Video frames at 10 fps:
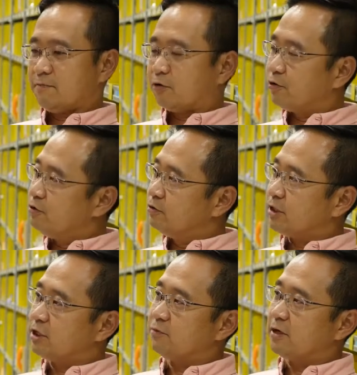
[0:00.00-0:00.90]
produce
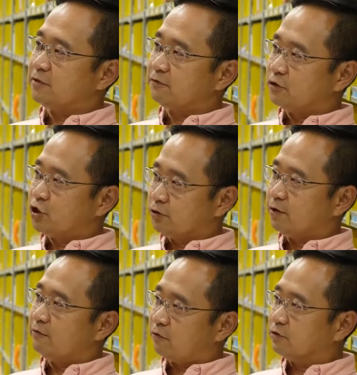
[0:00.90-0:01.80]
as well as for
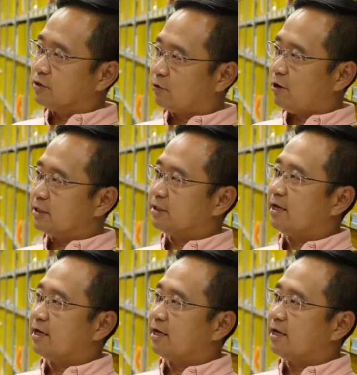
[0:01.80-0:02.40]
chilled and frozen products,